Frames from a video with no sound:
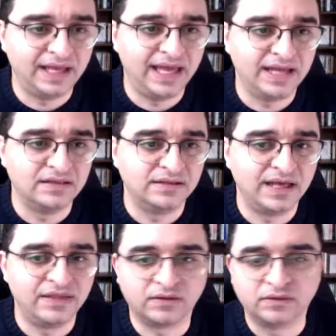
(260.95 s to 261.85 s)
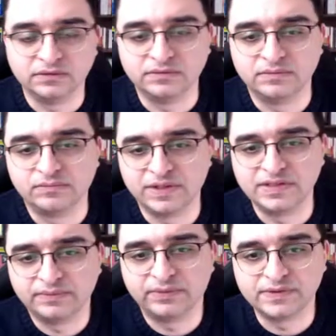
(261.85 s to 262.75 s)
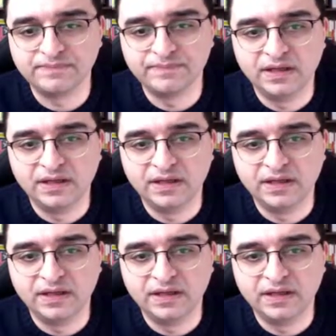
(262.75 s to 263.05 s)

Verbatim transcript: and ethical principles.